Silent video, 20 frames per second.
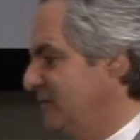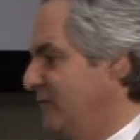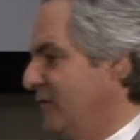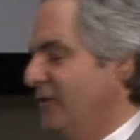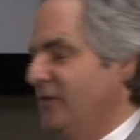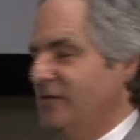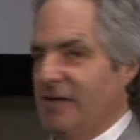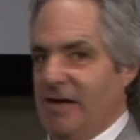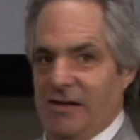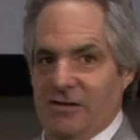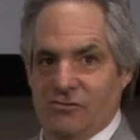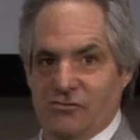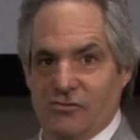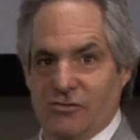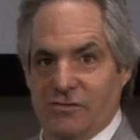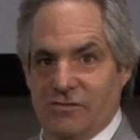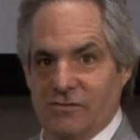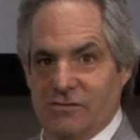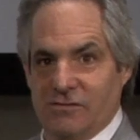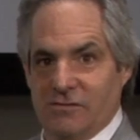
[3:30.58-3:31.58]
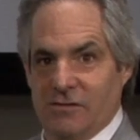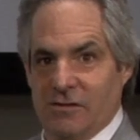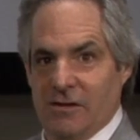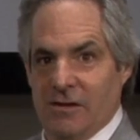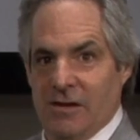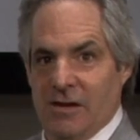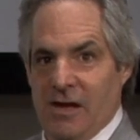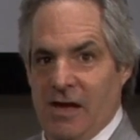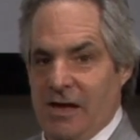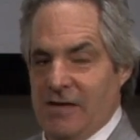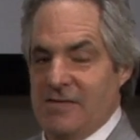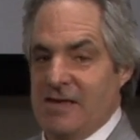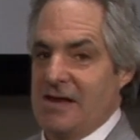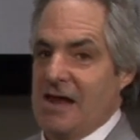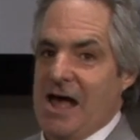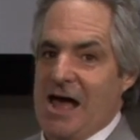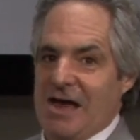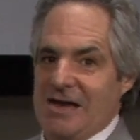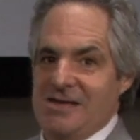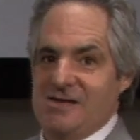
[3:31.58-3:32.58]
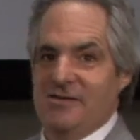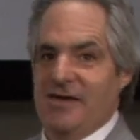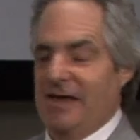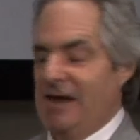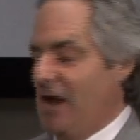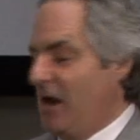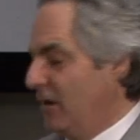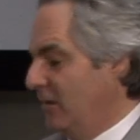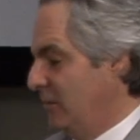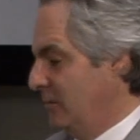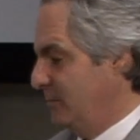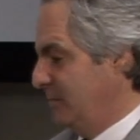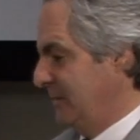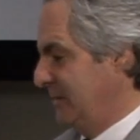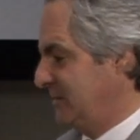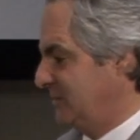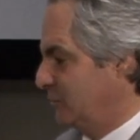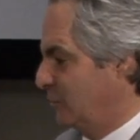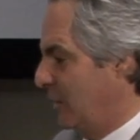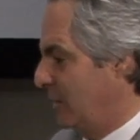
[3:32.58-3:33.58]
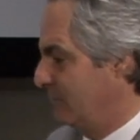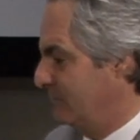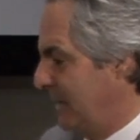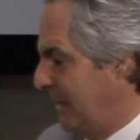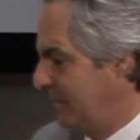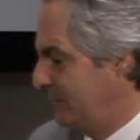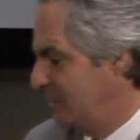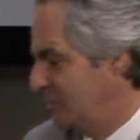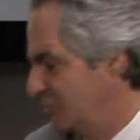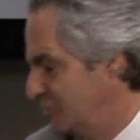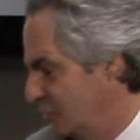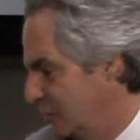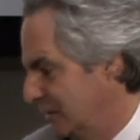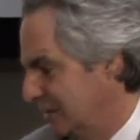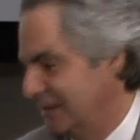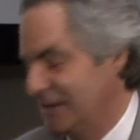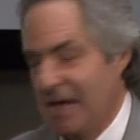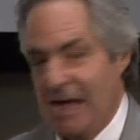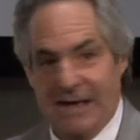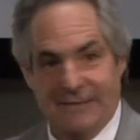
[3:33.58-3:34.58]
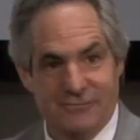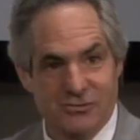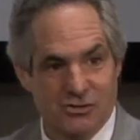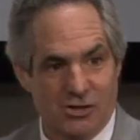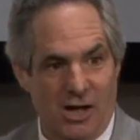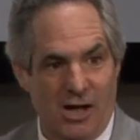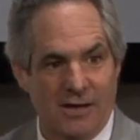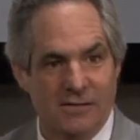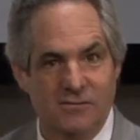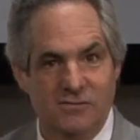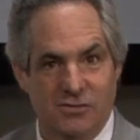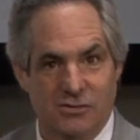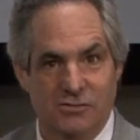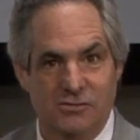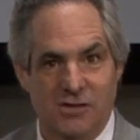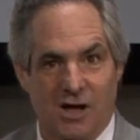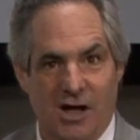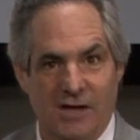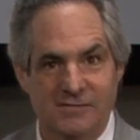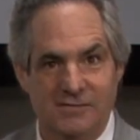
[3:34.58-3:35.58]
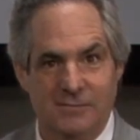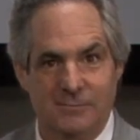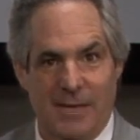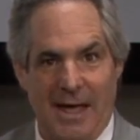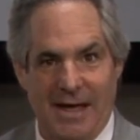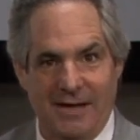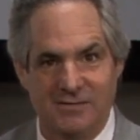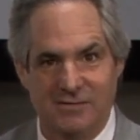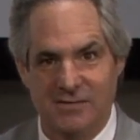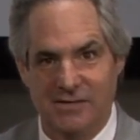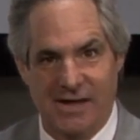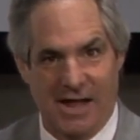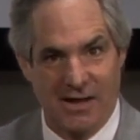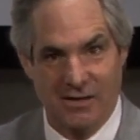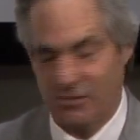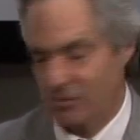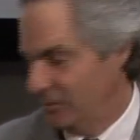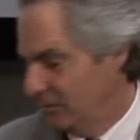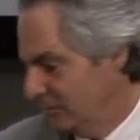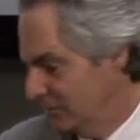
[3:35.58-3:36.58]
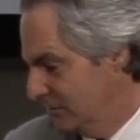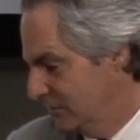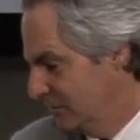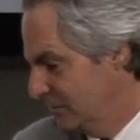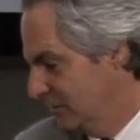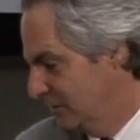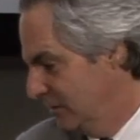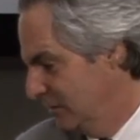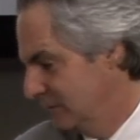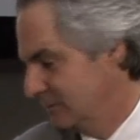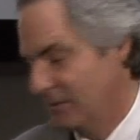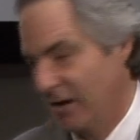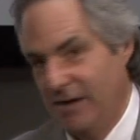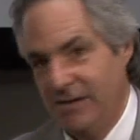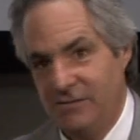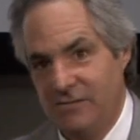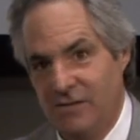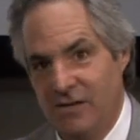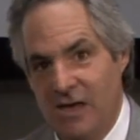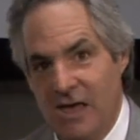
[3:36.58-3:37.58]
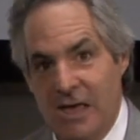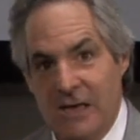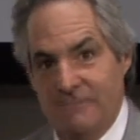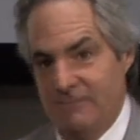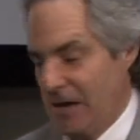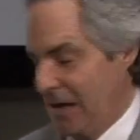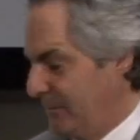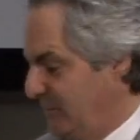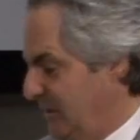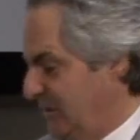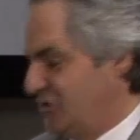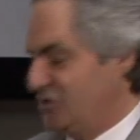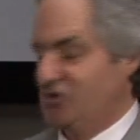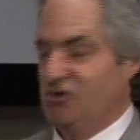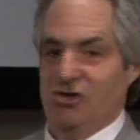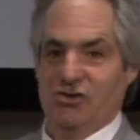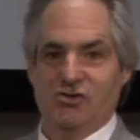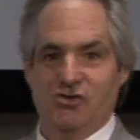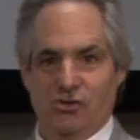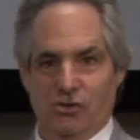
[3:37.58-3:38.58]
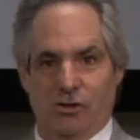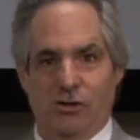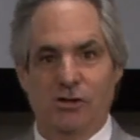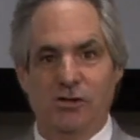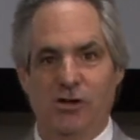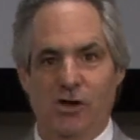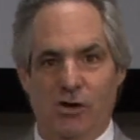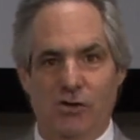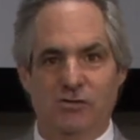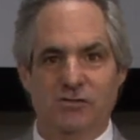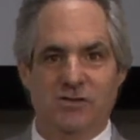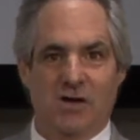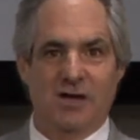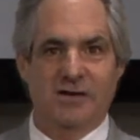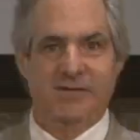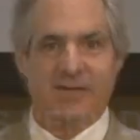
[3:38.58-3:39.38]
very dangerous. And then how do you get out of the piece? Well, maybe you're doing a live shot, so you're tossing back to the anchor, right? Maybe it's just your clothes on